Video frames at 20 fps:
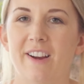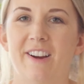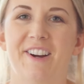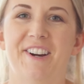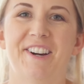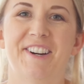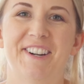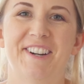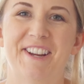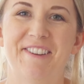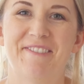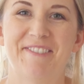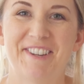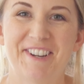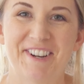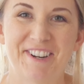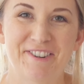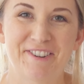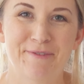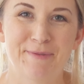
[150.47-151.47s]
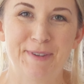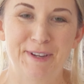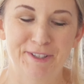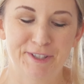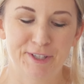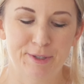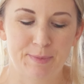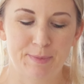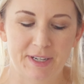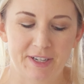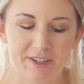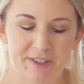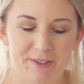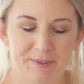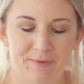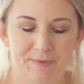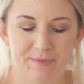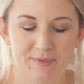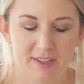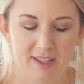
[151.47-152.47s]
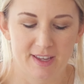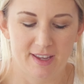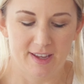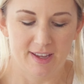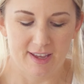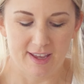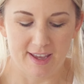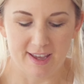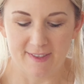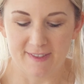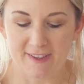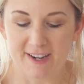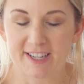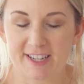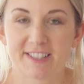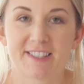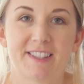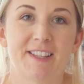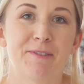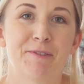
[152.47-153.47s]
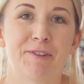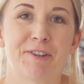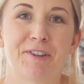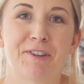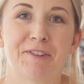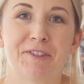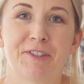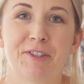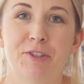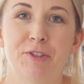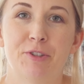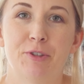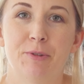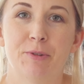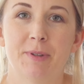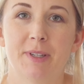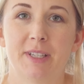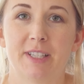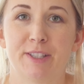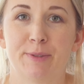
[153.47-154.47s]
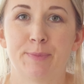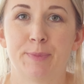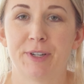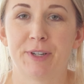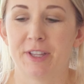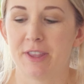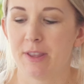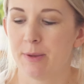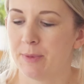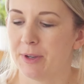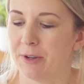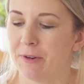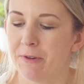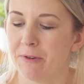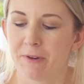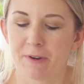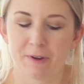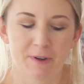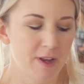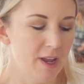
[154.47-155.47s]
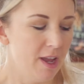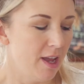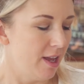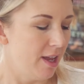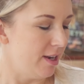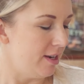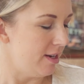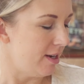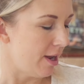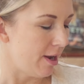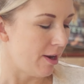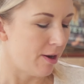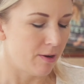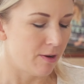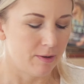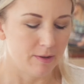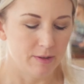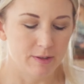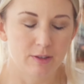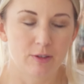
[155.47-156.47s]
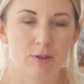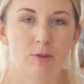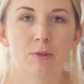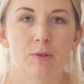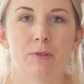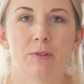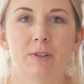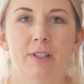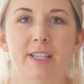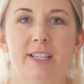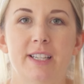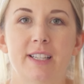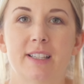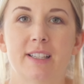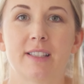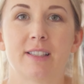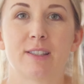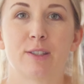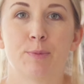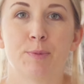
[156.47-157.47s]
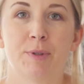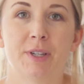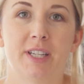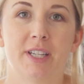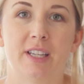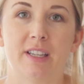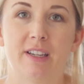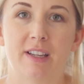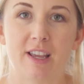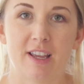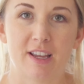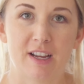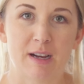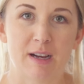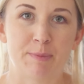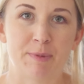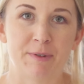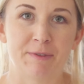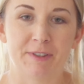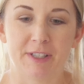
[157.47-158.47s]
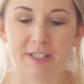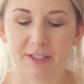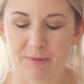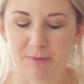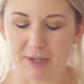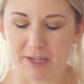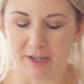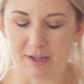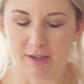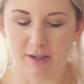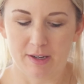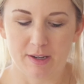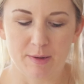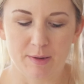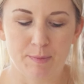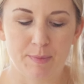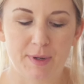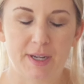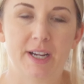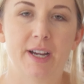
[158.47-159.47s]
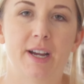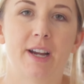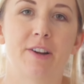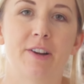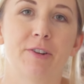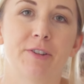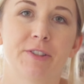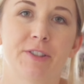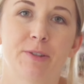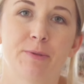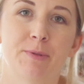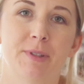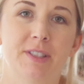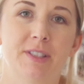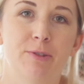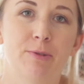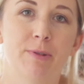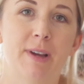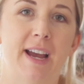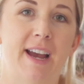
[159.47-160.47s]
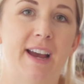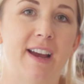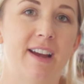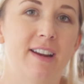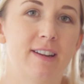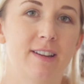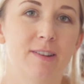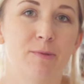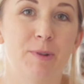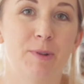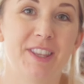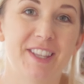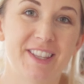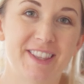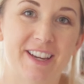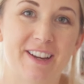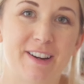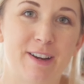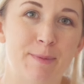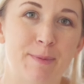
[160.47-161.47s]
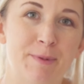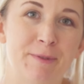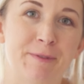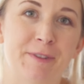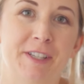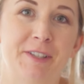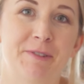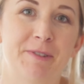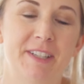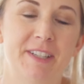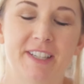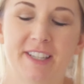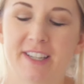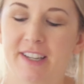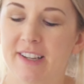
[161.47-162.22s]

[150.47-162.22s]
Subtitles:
All right, we got our melted butter, and the next thing we're going to do is put in the milk. Now the goal is to put in a cup of liquid, but I also want to add within that cup of liquid